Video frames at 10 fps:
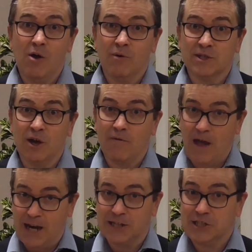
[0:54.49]
was of
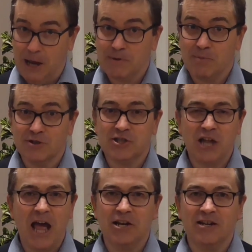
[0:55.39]
an acceptable
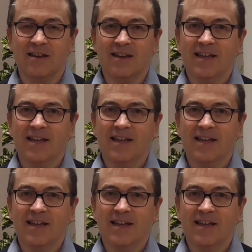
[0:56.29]
standard.